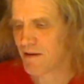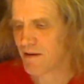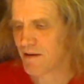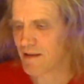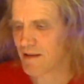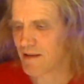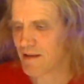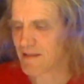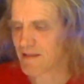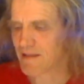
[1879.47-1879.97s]

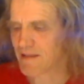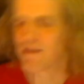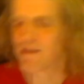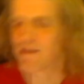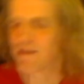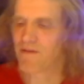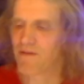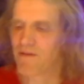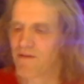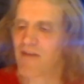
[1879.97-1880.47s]
in the sense
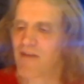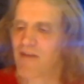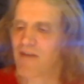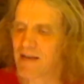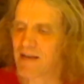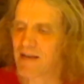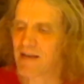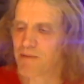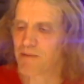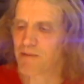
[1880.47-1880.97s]
that if, if it
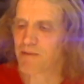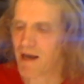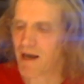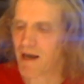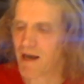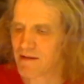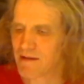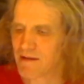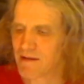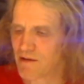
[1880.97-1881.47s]
has a
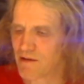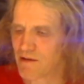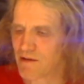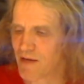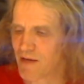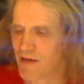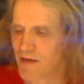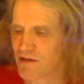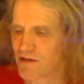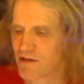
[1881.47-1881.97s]
bias in a
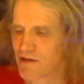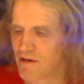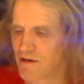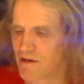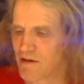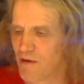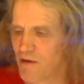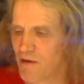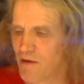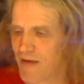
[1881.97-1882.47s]
direction
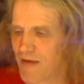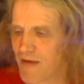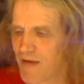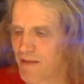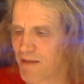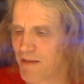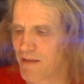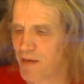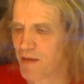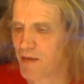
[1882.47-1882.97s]
you have
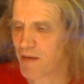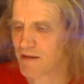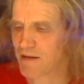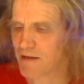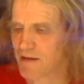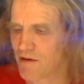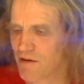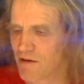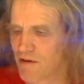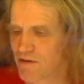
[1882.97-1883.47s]
that
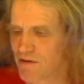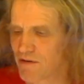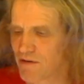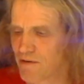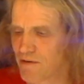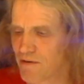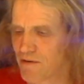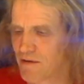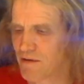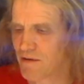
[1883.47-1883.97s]
bias also
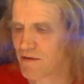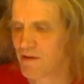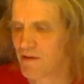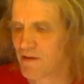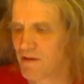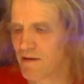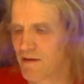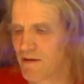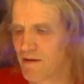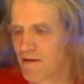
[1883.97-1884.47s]

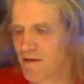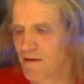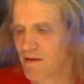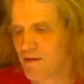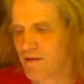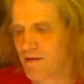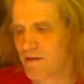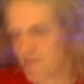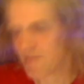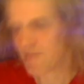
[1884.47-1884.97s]

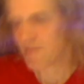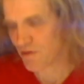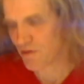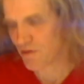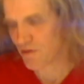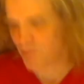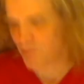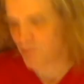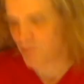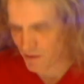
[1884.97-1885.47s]
and so
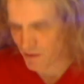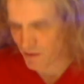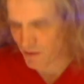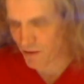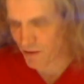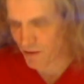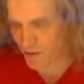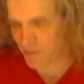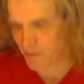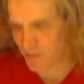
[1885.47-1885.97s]
you're moving
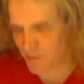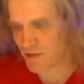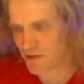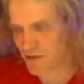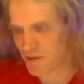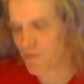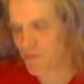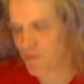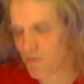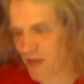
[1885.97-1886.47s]
with it because
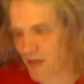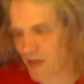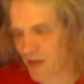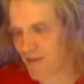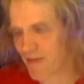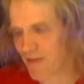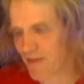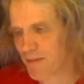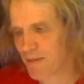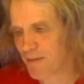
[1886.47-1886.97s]
you both
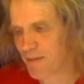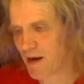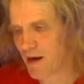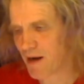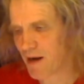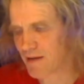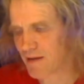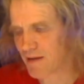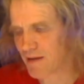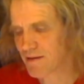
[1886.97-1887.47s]
have that
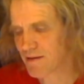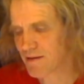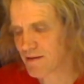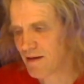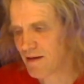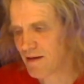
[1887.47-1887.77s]
bias